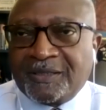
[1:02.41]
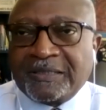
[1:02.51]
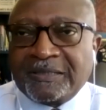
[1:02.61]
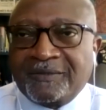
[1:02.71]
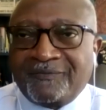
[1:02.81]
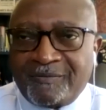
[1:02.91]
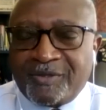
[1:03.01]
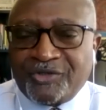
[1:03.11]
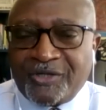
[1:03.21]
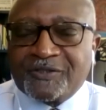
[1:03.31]
The
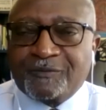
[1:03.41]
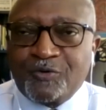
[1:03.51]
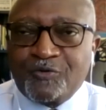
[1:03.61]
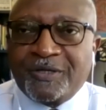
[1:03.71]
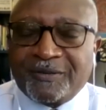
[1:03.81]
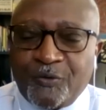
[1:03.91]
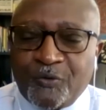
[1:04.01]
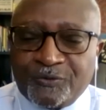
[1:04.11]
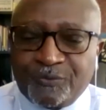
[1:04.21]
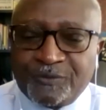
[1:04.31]
environmental justice movement, of
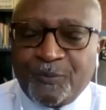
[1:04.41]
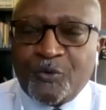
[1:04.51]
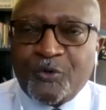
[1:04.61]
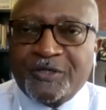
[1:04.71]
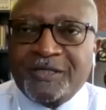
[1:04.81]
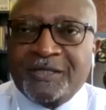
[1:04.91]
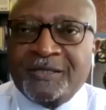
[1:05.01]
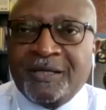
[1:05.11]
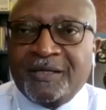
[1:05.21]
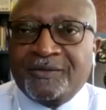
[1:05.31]
course, was born
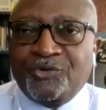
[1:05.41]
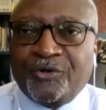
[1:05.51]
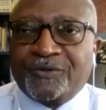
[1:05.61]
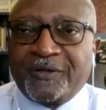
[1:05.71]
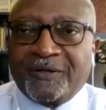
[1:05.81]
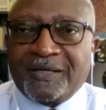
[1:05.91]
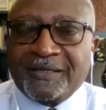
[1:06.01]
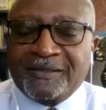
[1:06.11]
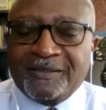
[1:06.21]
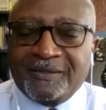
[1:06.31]
in North
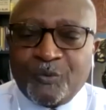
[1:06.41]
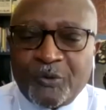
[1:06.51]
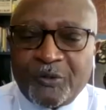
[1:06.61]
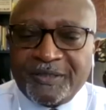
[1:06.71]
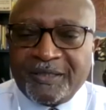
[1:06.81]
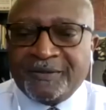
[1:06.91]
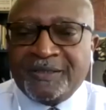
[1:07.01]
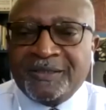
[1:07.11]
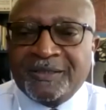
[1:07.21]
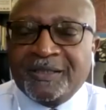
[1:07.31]
Carolina in Warren
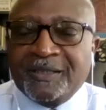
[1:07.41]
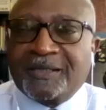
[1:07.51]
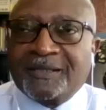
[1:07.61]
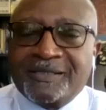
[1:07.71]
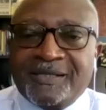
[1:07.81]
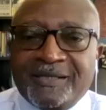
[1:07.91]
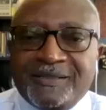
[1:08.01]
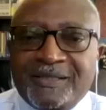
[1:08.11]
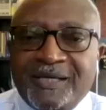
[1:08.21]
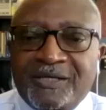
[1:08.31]
County in
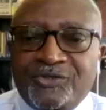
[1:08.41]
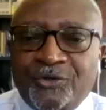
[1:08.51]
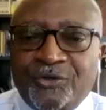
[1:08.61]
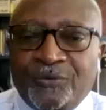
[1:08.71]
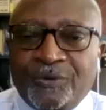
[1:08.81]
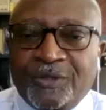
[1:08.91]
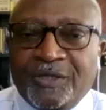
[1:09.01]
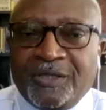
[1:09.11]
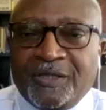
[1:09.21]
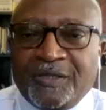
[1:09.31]
1982.
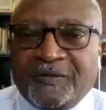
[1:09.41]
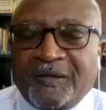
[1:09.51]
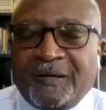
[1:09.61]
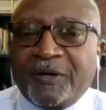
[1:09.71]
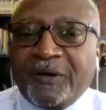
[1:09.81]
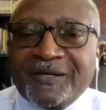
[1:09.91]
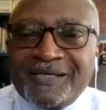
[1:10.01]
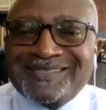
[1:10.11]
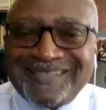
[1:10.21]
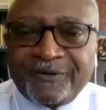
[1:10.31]
America
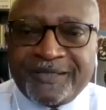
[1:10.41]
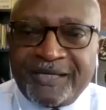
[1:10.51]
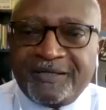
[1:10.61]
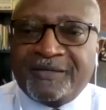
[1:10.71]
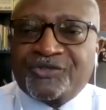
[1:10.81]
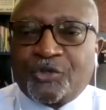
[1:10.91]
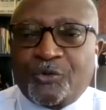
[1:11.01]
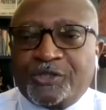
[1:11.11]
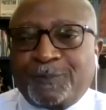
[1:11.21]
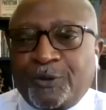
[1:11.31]
is segregated, and
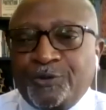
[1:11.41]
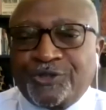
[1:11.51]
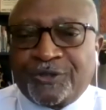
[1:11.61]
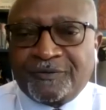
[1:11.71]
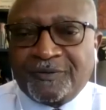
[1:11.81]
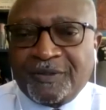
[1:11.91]
so is pollution.